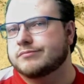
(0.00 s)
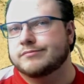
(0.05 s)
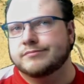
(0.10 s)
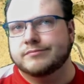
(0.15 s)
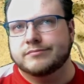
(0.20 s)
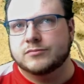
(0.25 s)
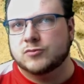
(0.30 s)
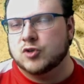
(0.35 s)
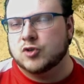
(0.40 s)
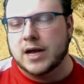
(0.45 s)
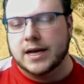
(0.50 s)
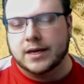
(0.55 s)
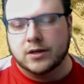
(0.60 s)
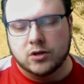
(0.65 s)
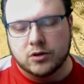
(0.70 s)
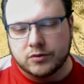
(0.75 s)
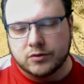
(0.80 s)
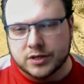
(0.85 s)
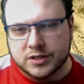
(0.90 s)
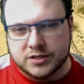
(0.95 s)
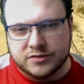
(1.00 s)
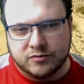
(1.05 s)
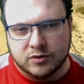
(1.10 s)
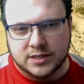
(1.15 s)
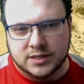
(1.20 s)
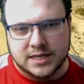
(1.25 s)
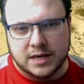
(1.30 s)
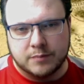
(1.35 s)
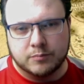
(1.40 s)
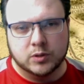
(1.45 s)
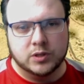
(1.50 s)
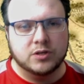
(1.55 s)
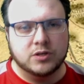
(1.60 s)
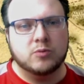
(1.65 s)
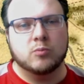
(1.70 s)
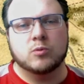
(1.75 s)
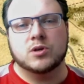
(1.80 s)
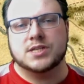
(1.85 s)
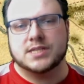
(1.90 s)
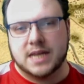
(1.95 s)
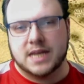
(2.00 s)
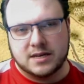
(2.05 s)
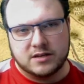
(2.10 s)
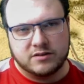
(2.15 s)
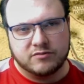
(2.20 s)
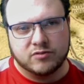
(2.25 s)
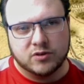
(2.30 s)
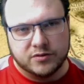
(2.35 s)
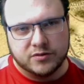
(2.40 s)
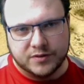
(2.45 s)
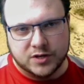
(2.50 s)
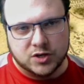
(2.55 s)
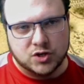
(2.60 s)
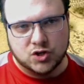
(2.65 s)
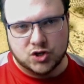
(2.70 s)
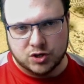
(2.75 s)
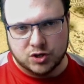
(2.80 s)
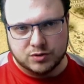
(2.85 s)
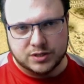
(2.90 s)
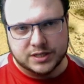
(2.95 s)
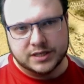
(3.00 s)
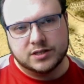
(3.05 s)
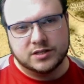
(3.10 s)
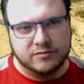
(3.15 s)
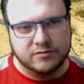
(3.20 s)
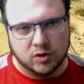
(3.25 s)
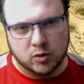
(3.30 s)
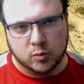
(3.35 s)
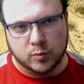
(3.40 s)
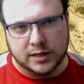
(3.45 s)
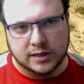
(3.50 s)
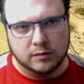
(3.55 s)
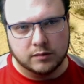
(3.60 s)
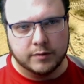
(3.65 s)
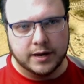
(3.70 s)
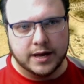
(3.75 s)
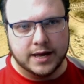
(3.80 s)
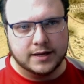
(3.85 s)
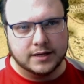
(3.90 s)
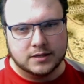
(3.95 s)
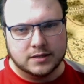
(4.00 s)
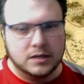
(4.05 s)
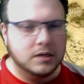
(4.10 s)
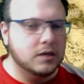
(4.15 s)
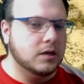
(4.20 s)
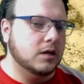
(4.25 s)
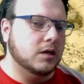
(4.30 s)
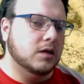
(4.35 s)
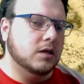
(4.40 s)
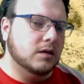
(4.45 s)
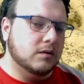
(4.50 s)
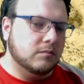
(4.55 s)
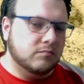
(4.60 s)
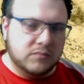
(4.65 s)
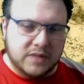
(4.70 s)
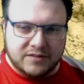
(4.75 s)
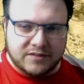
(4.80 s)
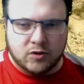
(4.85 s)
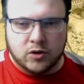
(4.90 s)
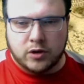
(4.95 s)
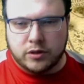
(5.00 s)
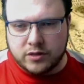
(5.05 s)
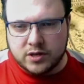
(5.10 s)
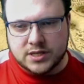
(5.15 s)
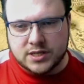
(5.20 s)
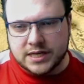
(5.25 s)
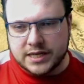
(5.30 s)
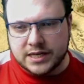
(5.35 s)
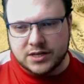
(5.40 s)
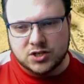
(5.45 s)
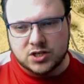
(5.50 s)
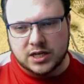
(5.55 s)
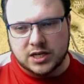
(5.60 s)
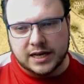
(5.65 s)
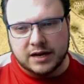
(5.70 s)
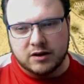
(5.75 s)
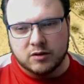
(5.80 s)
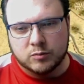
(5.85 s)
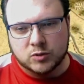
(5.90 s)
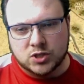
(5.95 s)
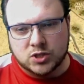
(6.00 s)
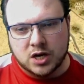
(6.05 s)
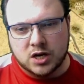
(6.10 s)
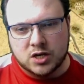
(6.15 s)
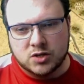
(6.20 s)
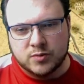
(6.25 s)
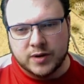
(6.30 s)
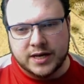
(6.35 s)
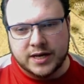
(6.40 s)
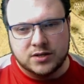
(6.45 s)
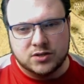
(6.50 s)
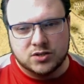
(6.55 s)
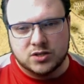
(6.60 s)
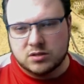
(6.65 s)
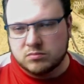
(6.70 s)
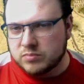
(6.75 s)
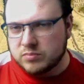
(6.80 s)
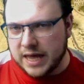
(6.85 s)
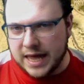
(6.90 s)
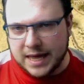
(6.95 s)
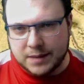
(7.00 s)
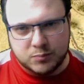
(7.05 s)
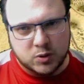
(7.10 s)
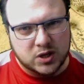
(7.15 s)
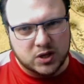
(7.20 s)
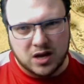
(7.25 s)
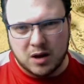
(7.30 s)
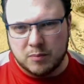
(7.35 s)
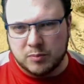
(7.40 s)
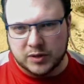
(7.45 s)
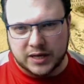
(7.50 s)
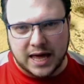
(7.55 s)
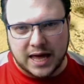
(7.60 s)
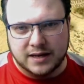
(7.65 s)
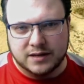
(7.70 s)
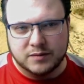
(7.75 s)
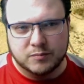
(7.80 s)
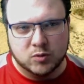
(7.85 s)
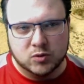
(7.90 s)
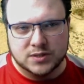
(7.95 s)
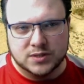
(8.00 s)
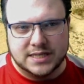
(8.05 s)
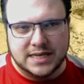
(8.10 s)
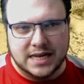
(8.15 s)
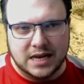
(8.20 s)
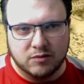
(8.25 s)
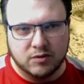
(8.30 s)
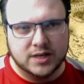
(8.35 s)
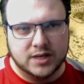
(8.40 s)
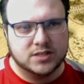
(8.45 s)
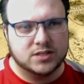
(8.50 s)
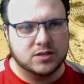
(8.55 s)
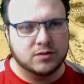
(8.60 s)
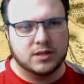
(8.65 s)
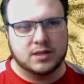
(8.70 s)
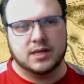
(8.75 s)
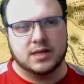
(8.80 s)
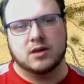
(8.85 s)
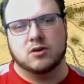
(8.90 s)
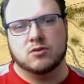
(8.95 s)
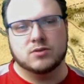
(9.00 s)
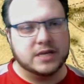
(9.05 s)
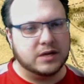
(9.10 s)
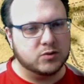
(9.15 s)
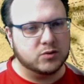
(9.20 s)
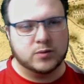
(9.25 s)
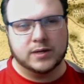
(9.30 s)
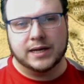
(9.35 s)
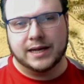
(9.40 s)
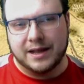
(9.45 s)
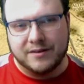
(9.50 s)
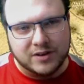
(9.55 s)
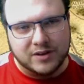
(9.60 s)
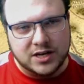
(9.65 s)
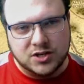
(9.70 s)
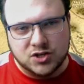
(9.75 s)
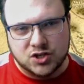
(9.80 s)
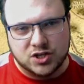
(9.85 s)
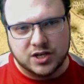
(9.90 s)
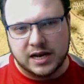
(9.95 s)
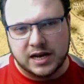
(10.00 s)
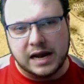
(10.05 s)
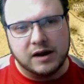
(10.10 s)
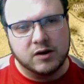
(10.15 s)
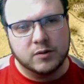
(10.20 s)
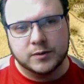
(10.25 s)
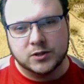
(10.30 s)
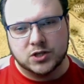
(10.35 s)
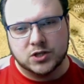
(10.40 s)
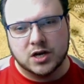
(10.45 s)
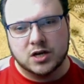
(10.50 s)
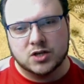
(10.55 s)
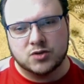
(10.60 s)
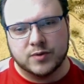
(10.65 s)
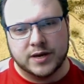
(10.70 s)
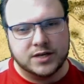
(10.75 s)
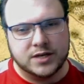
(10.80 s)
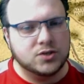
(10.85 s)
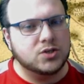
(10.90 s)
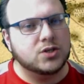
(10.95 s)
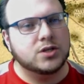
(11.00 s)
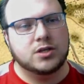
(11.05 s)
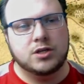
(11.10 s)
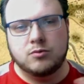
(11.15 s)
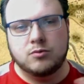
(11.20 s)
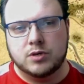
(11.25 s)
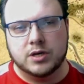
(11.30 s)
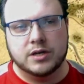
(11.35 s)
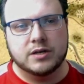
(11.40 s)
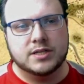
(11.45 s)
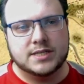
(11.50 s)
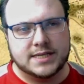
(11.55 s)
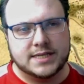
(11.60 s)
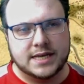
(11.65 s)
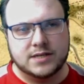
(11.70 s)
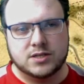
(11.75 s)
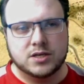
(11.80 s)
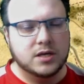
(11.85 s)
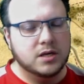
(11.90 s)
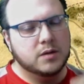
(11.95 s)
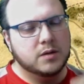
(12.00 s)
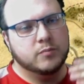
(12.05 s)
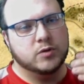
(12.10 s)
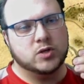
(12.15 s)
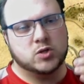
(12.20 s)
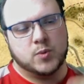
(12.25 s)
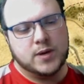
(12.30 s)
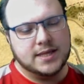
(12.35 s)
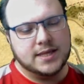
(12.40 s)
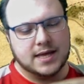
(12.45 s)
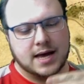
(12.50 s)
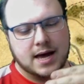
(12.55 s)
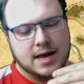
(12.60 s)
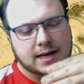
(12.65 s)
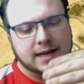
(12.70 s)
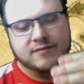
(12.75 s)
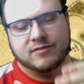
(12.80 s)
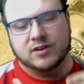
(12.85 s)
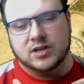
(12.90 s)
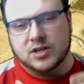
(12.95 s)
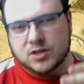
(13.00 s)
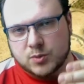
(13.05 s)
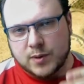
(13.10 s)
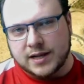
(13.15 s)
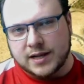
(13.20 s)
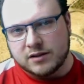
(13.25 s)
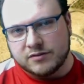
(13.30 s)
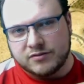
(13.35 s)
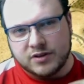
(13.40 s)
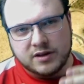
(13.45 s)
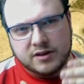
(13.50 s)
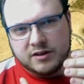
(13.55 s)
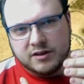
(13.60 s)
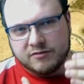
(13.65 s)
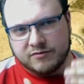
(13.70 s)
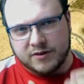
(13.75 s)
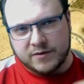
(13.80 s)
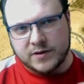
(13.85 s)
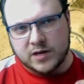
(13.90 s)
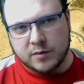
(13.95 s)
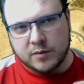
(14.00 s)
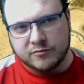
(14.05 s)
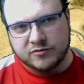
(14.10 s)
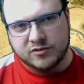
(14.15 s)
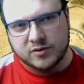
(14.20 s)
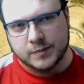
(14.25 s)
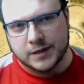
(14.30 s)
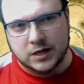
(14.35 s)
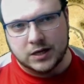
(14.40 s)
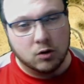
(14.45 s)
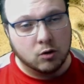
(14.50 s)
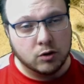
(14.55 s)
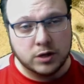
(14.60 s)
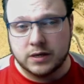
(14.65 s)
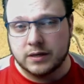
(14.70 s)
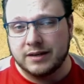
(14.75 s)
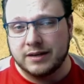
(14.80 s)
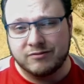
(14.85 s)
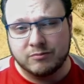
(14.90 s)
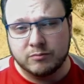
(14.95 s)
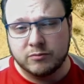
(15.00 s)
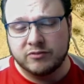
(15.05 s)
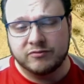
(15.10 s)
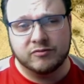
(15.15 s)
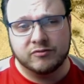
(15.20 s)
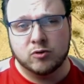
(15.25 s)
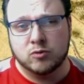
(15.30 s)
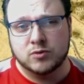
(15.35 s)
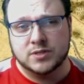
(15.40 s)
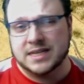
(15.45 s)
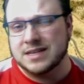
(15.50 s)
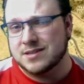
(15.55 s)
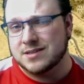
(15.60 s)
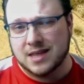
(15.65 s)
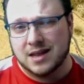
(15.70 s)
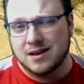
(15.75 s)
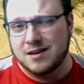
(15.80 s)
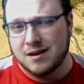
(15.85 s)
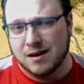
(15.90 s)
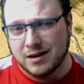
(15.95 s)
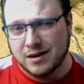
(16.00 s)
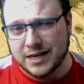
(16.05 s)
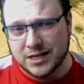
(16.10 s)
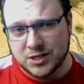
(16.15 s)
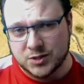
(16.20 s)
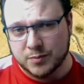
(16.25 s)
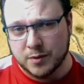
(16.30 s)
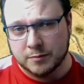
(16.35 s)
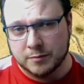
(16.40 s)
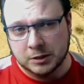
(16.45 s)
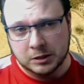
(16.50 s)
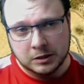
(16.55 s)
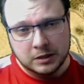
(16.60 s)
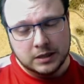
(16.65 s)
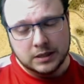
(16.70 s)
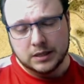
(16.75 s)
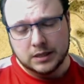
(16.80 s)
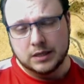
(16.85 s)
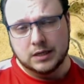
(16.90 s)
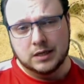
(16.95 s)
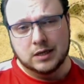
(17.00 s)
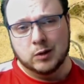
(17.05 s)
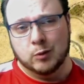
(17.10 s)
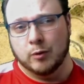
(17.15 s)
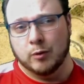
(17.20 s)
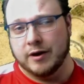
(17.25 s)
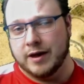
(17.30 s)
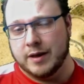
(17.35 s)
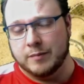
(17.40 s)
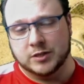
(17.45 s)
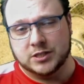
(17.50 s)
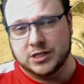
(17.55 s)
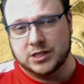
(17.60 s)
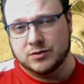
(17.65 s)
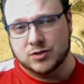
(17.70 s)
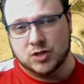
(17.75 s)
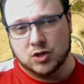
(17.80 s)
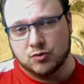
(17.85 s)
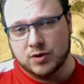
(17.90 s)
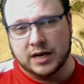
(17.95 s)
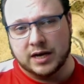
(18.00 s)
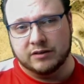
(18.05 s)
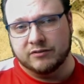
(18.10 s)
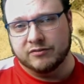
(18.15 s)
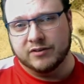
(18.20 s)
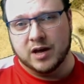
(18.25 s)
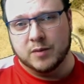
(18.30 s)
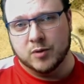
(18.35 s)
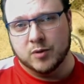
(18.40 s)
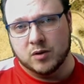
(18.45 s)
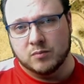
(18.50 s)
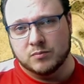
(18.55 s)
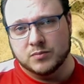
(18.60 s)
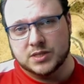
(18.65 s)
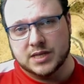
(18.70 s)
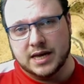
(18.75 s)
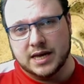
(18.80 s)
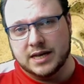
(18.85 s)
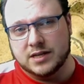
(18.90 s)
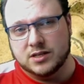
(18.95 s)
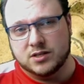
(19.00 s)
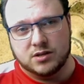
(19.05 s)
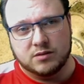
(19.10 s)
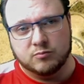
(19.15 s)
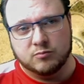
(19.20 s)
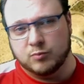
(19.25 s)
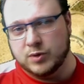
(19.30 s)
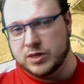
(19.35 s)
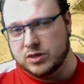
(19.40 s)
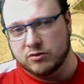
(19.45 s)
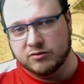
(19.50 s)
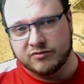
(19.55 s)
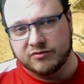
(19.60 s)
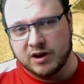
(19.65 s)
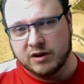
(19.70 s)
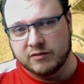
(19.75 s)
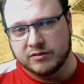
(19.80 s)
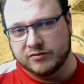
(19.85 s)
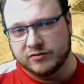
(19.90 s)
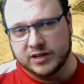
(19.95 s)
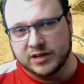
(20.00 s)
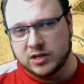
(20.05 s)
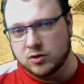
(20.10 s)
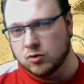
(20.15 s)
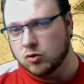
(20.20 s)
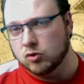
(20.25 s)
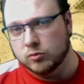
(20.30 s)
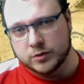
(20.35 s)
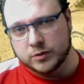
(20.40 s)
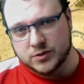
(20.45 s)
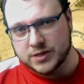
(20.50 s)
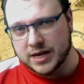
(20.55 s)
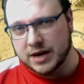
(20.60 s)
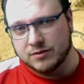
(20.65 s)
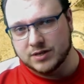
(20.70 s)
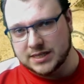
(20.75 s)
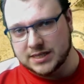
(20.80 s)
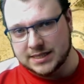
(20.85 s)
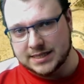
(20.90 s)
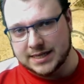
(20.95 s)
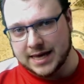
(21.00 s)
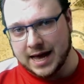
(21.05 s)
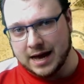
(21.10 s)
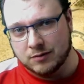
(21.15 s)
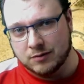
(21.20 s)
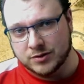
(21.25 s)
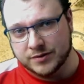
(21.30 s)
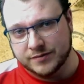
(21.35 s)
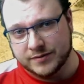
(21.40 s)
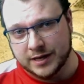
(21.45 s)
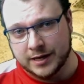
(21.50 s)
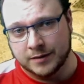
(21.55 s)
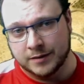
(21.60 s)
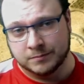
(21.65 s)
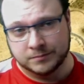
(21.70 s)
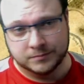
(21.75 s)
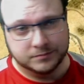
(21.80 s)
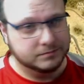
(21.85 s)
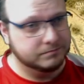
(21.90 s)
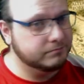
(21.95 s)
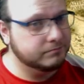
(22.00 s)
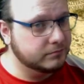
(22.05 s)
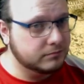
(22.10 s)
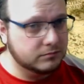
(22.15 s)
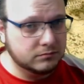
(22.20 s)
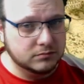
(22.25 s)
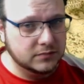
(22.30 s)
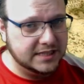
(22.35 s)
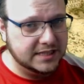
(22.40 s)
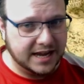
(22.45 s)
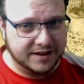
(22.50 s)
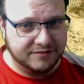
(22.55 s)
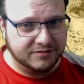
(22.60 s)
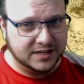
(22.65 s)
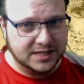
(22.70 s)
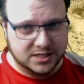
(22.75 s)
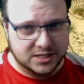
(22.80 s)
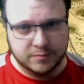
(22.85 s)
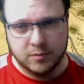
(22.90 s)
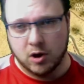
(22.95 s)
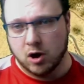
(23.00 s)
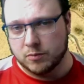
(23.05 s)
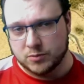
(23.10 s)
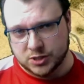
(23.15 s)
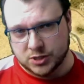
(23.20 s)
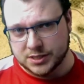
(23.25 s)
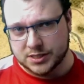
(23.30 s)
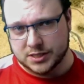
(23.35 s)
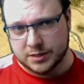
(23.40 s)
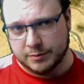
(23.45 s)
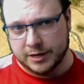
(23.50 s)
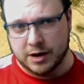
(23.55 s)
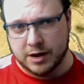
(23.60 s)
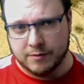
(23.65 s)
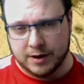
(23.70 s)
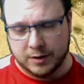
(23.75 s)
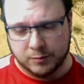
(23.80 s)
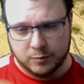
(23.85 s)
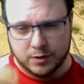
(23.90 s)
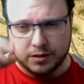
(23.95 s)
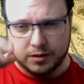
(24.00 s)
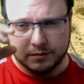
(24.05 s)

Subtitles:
Dragon Ogres, for example, and you want to stand in front of it and shoot it because you've got to whittle away at it, they've got a 13-inch declarable charge range. Put a couple of cannonballs near it so that they go down to an 11-inch declarable charge range. You can sit between that and 11 and 12 very comfortably, or you can even move forwards into that 9-inch bubble where you're able to use the Dragonfire bombs, and with your fire and flee, you're almost guaranteed to get out of there. Definitely some options to play around with.